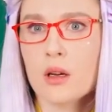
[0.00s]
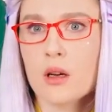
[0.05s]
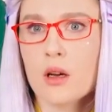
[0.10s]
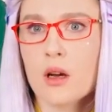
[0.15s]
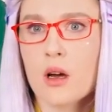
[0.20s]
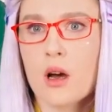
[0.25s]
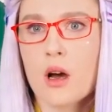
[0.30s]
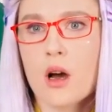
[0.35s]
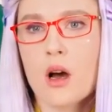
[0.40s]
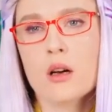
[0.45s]

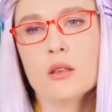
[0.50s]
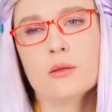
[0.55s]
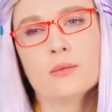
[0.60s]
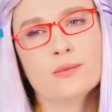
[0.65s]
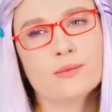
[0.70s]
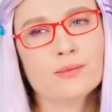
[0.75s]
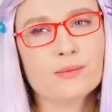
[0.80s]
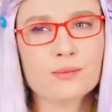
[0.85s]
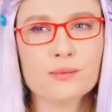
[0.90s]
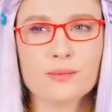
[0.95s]

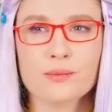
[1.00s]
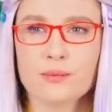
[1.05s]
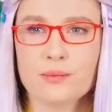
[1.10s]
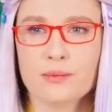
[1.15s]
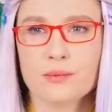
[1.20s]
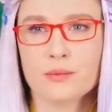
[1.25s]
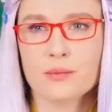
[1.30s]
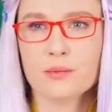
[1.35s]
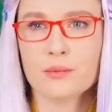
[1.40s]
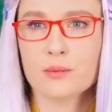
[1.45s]
Jennifer!
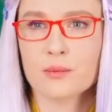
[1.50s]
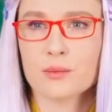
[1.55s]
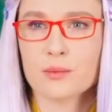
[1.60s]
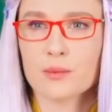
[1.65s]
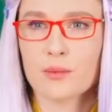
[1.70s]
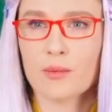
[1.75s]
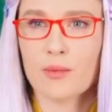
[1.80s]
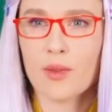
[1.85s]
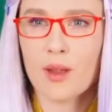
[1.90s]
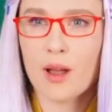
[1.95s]

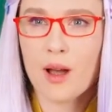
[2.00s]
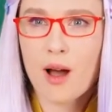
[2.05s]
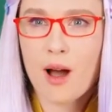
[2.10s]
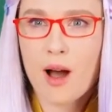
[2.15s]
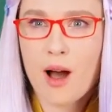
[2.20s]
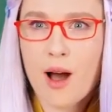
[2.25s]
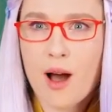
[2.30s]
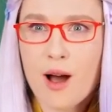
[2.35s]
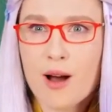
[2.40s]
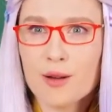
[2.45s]
You
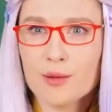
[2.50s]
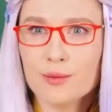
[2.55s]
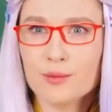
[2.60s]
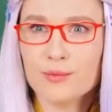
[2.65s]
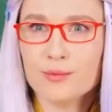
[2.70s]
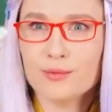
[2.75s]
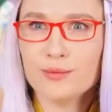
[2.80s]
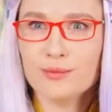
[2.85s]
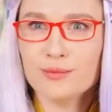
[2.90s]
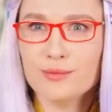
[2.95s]
want to
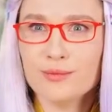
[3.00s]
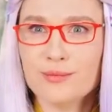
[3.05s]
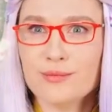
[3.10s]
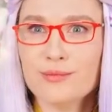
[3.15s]
groom?